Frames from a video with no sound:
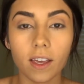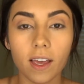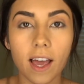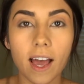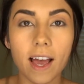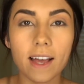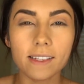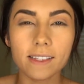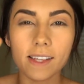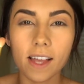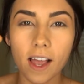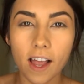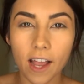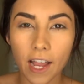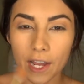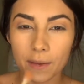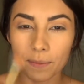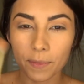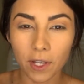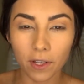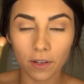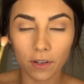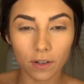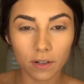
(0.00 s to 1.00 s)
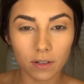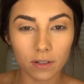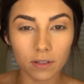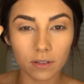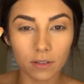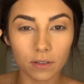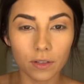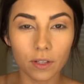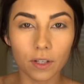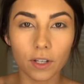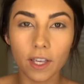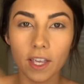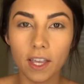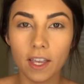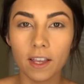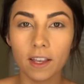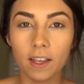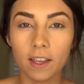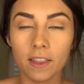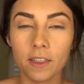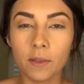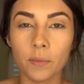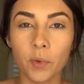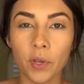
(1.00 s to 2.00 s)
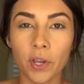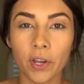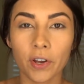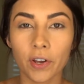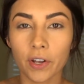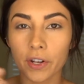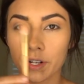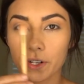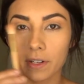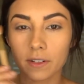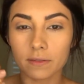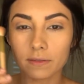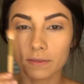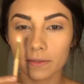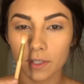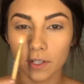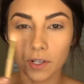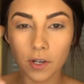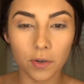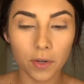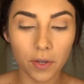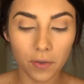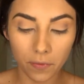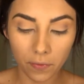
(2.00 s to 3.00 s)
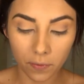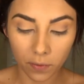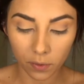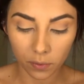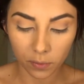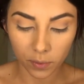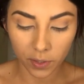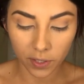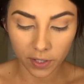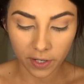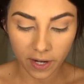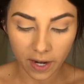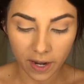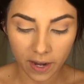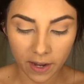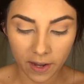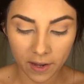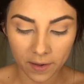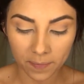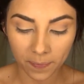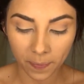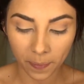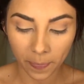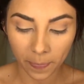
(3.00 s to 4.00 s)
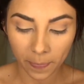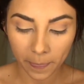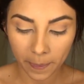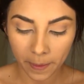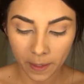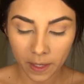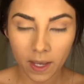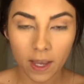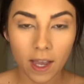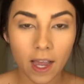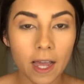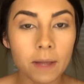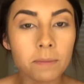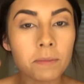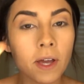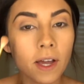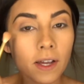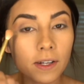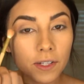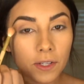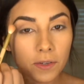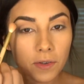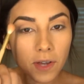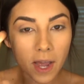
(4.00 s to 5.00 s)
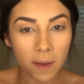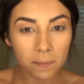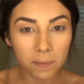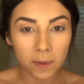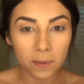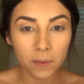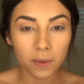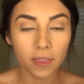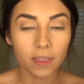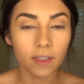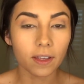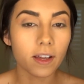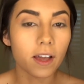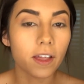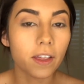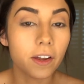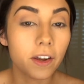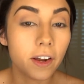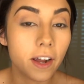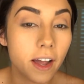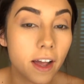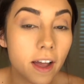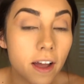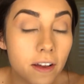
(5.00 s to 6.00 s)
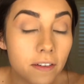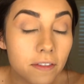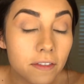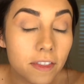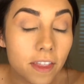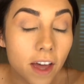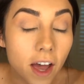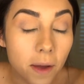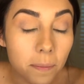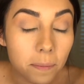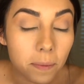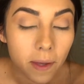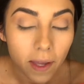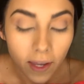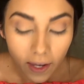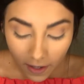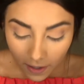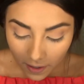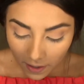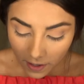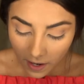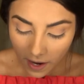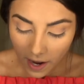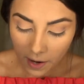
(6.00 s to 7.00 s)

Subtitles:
As I'm looking in the mirror and going forward, I'm not too happy with the color of that pink.